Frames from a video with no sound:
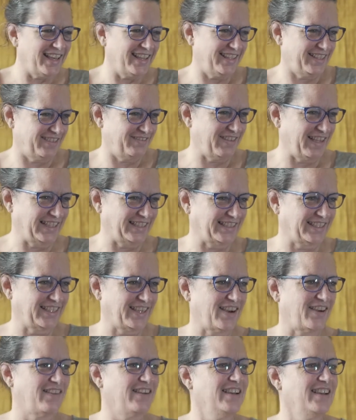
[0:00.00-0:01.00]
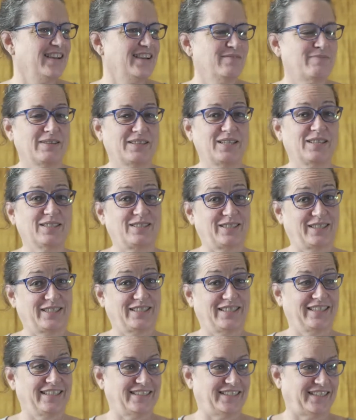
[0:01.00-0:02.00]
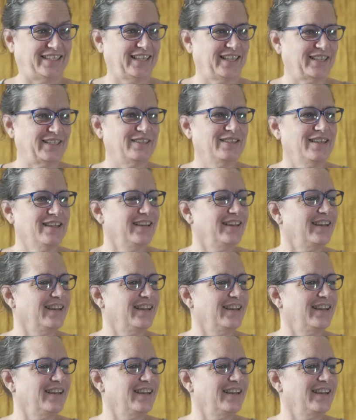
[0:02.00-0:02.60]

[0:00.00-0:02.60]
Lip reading: in Mexico, but those are good too.